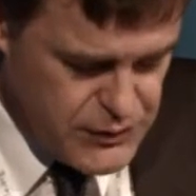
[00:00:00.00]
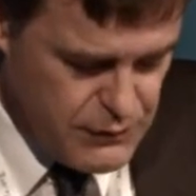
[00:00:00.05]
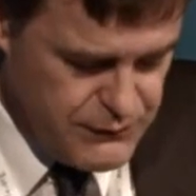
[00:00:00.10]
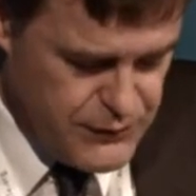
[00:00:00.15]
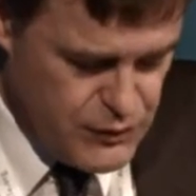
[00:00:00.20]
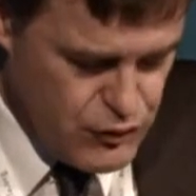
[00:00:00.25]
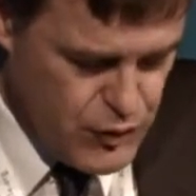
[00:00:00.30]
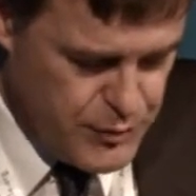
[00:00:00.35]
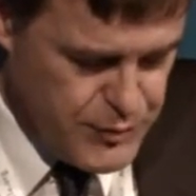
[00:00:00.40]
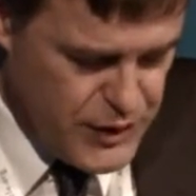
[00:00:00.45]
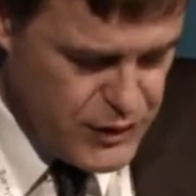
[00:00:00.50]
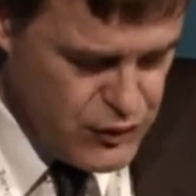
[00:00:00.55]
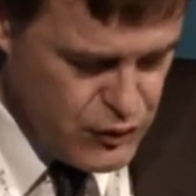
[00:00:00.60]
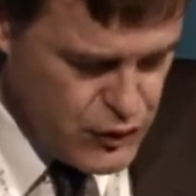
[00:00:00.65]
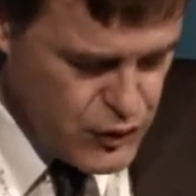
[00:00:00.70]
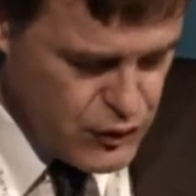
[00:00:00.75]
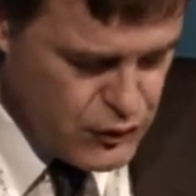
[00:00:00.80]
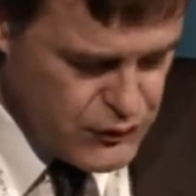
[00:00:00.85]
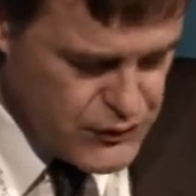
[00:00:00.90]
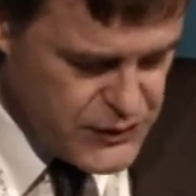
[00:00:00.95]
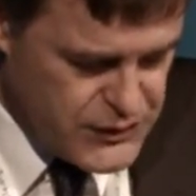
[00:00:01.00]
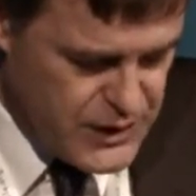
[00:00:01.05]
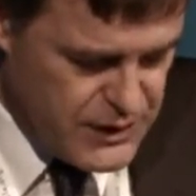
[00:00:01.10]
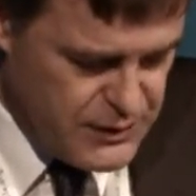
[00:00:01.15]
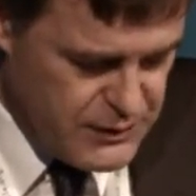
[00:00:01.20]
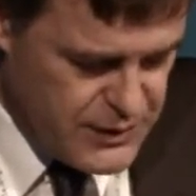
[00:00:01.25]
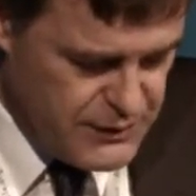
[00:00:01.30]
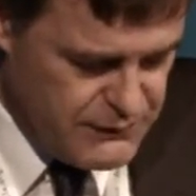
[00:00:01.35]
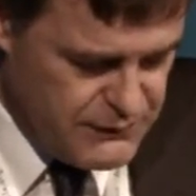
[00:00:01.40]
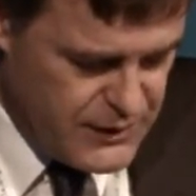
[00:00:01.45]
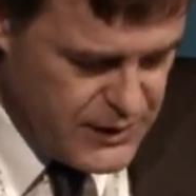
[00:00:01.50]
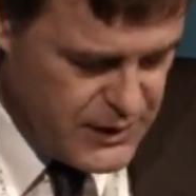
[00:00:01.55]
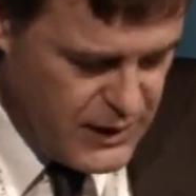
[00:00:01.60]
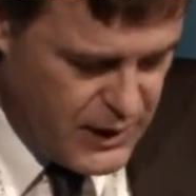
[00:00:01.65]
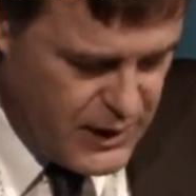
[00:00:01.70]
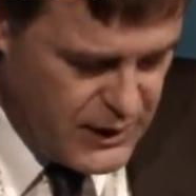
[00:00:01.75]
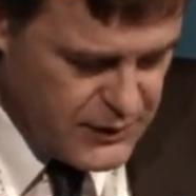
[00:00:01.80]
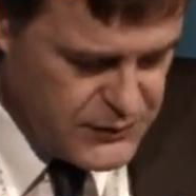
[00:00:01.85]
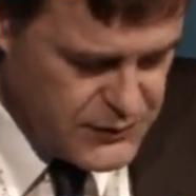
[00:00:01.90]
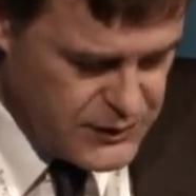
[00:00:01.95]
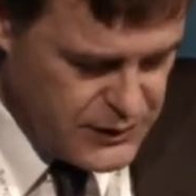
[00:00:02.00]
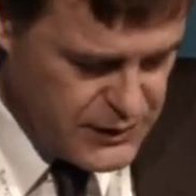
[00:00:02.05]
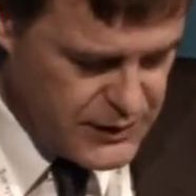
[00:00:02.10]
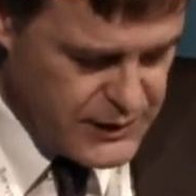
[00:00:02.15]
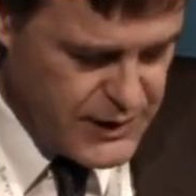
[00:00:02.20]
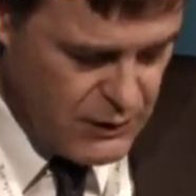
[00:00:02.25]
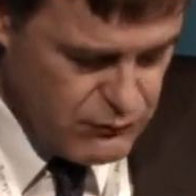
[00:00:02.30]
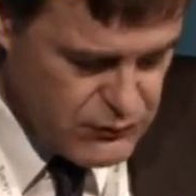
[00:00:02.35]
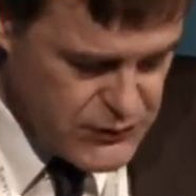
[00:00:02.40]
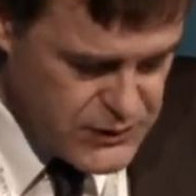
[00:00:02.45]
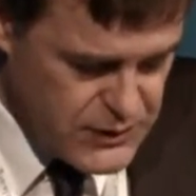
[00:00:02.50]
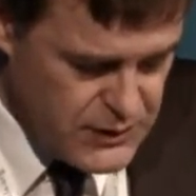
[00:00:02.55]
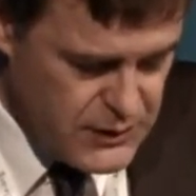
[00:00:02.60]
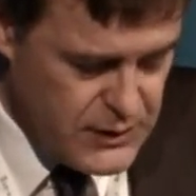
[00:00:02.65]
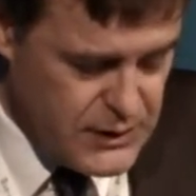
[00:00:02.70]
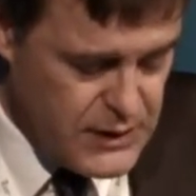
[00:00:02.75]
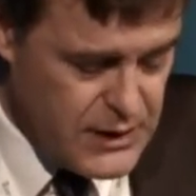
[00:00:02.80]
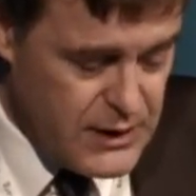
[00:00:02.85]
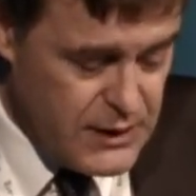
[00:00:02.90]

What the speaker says: of the European Union concerning the Arctic Council.